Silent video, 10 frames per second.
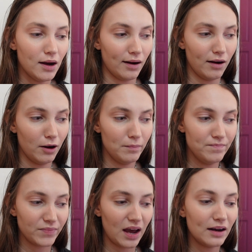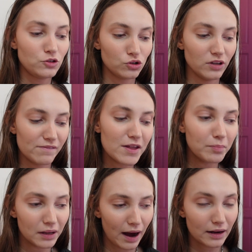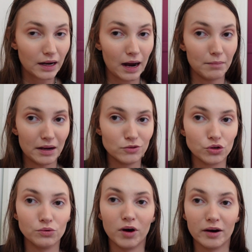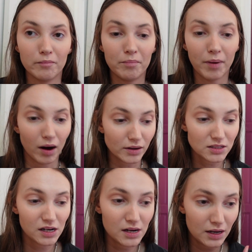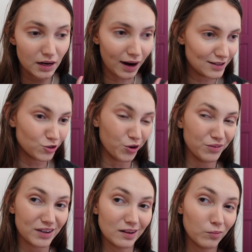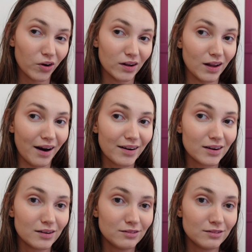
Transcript: And I do love the black Kathmandu one, but I don't really want to like